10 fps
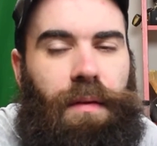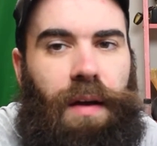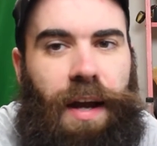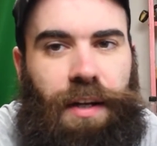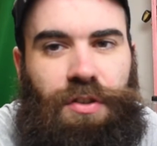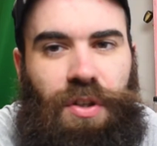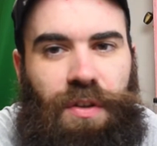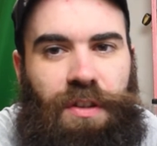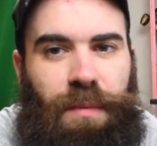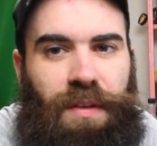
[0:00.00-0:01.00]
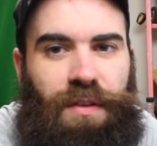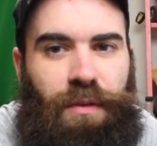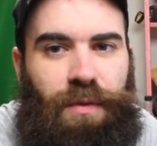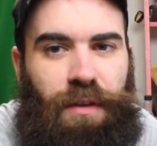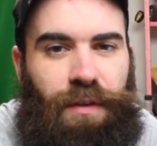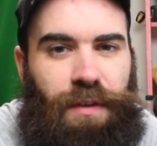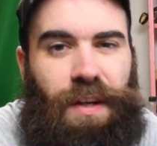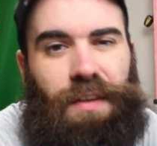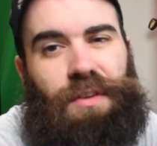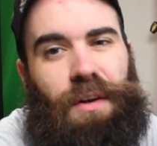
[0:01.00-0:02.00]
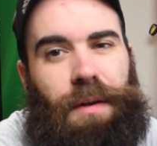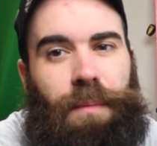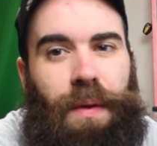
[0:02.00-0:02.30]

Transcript: I could show this to myself when I first got started.